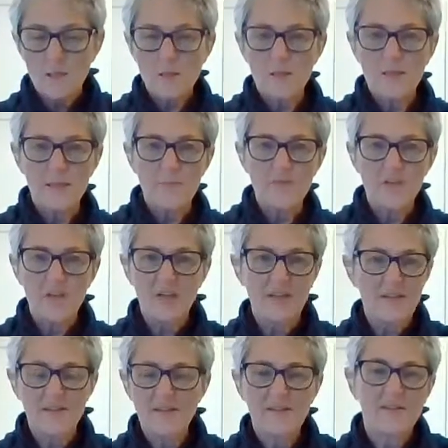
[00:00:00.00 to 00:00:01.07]
Some
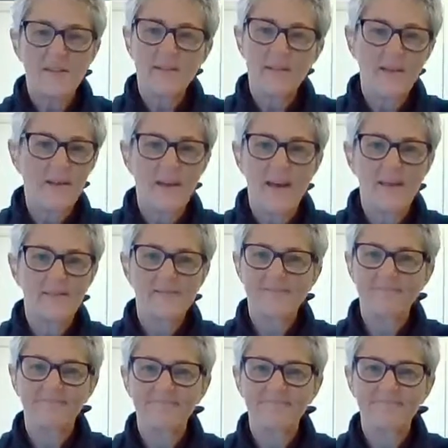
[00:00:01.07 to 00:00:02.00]
genius, again,